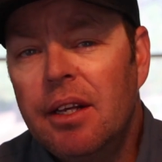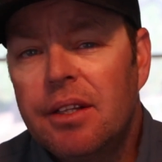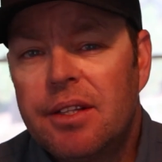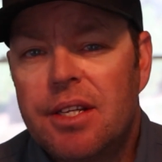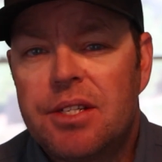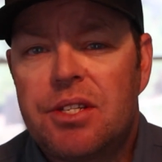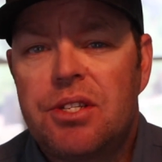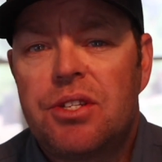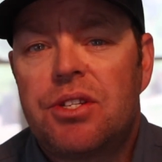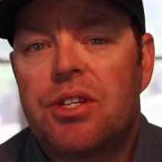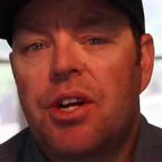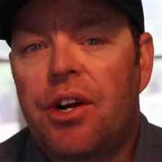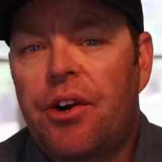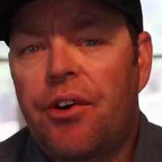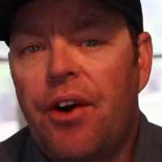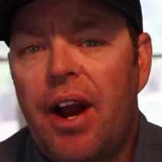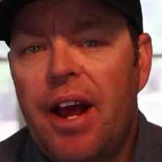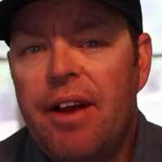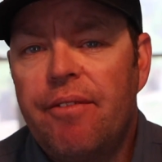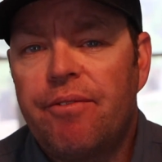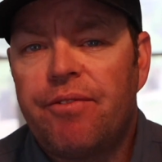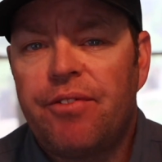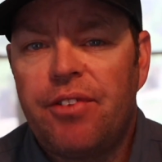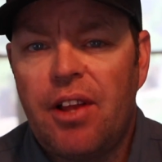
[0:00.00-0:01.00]
This is a
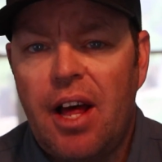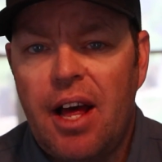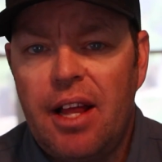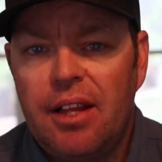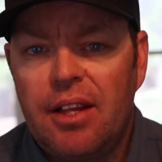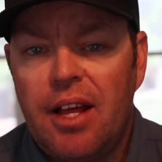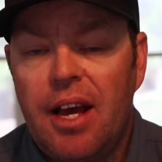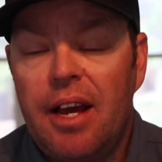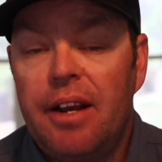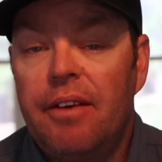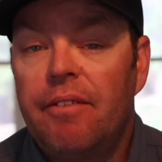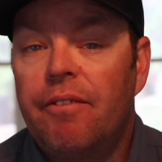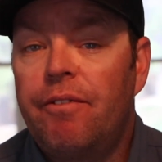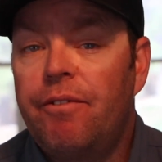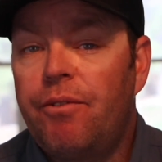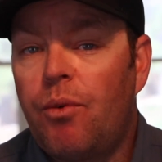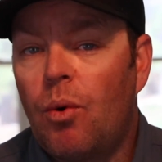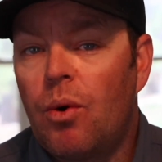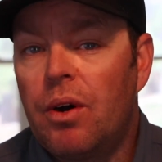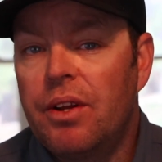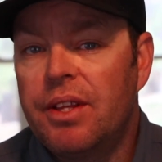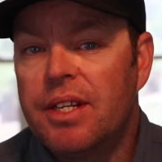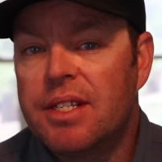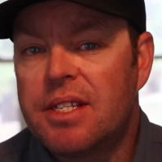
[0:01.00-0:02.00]
great fly line
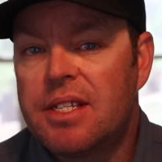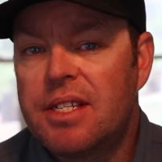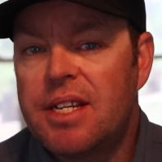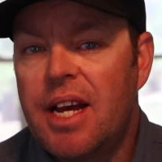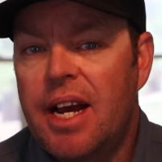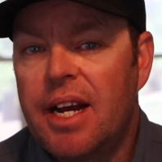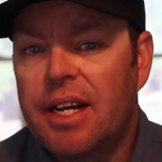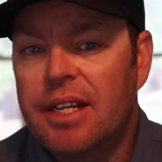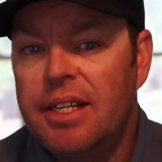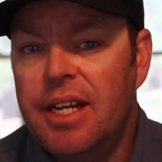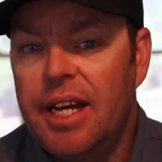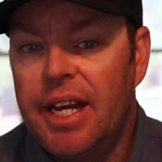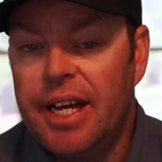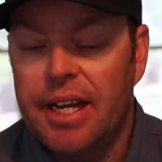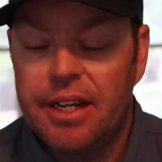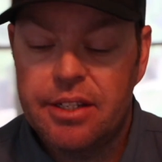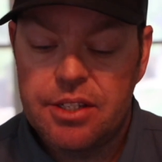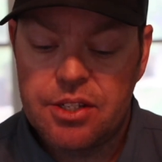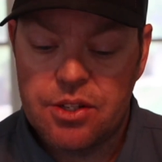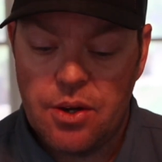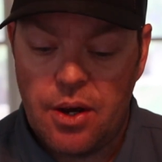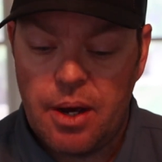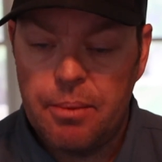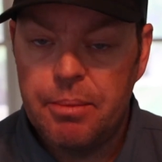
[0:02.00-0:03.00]
for this technique,
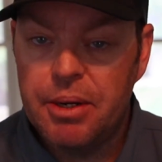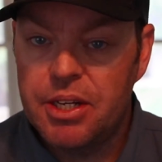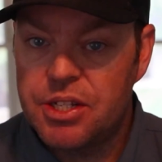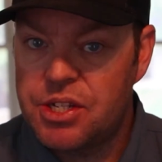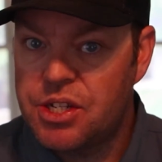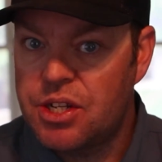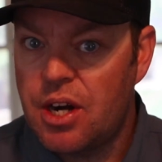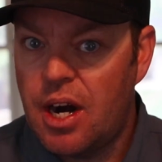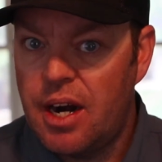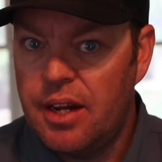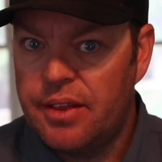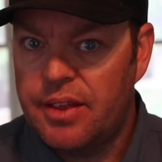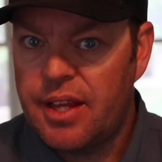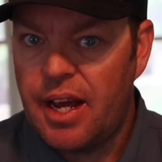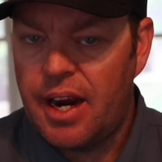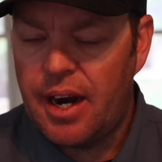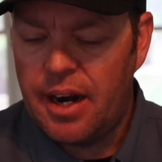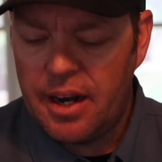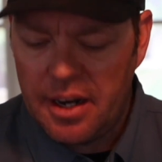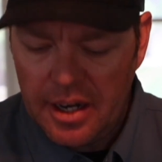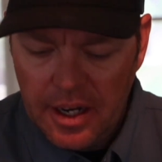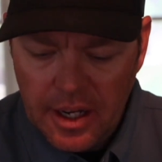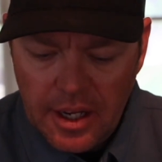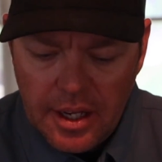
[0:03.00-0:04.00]
so I'm going to start
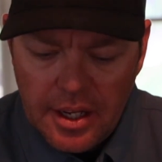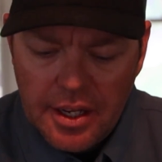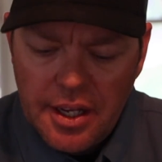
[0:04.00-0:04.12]
there,